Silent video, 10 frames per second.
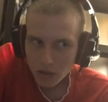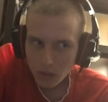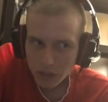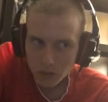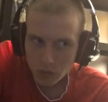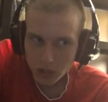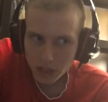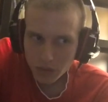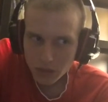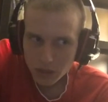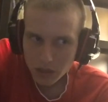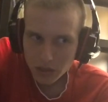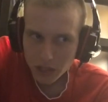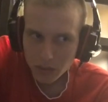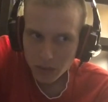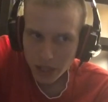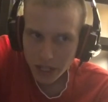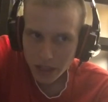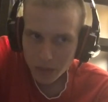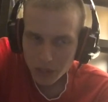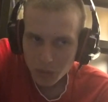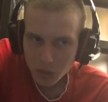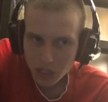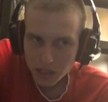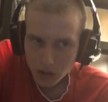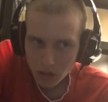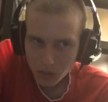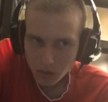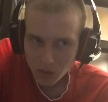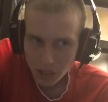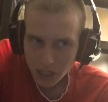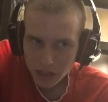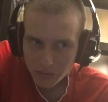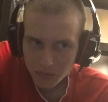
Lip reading: as a rookie, was in the same lineup as Bryce Harper, right?